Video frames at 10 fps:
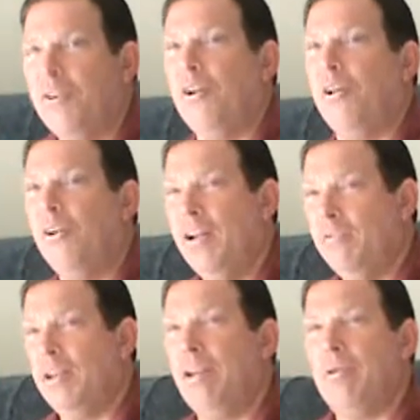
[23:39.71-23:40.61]
No.
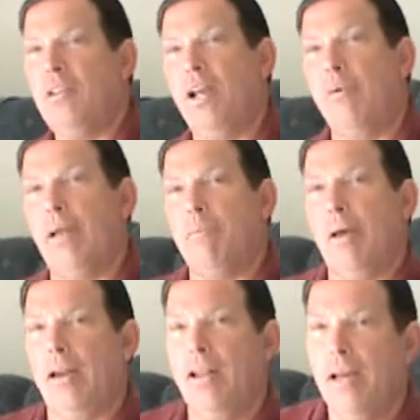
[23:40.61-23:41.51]
Really, let me tell you how we get
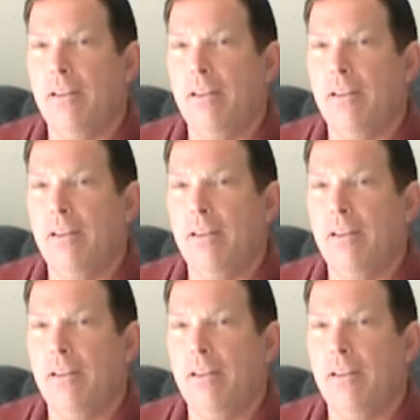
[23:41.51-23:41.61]
paid.